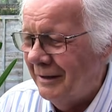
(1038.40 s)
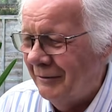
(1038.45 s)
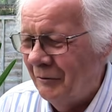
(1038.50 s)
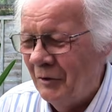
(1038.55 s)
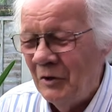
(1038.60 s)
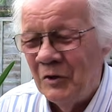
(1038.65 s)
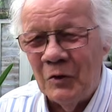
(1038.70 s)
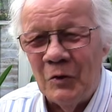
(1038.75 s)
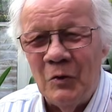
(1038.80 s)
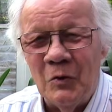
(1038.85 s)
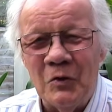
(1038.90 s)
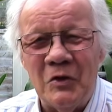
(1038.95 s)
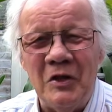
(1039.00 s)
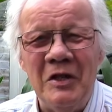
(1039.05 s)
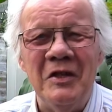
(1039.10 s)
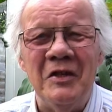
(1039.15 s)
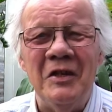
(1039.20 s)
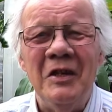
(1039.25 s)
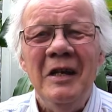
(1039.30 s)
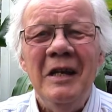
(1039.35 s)

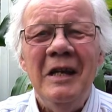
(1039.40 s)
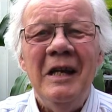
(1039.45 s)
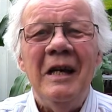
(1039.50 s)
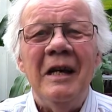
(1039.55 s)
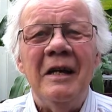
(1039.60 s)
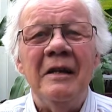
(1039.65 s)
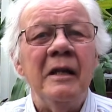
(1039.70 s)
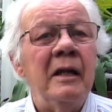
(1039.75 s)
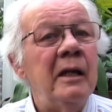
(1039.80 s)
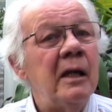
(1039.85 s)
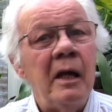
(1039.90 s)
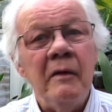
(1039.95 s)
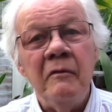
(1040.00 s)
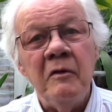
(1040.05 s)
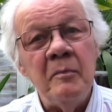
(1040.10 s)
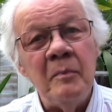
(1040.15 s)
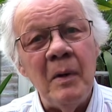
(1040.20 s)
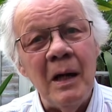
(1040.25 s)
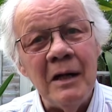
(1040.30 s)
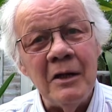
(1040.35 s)
resources and then gave
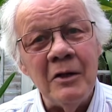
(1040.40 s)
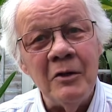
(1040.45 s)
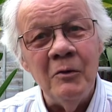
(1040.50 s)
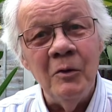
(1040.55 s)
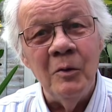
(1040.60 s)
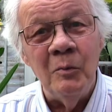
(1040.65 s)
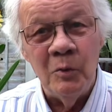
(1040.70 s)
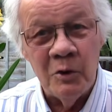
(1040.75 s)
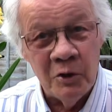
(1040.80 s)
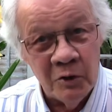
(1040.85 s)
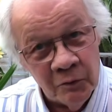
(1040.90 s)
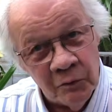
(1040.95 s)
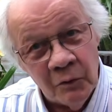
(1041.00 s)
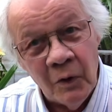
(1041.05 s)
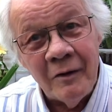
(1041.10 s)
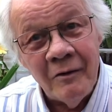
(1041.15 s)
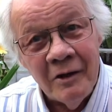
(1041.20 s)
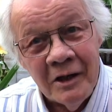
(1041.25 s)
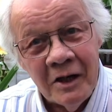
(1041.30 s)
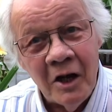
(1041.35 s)
it back to them, which is
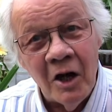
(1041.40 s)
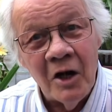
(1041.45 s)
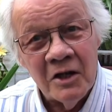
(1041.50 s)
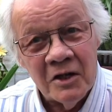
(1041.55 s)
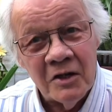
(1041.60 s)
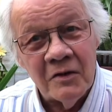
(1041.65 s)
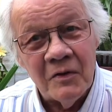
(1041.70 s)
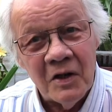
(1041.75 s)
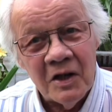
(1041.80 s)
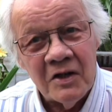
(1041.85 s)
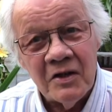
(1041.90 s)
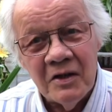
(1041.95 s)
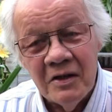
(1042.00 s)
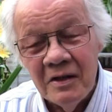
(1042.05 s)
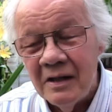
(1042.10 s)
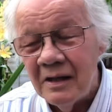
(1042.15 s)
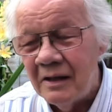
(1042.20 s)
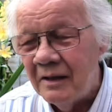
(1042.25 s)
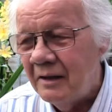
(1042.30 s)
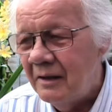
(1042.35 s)
very nice of us,
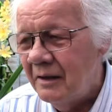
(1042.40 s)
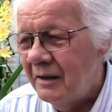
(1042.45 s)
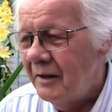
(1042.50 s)
isn't it?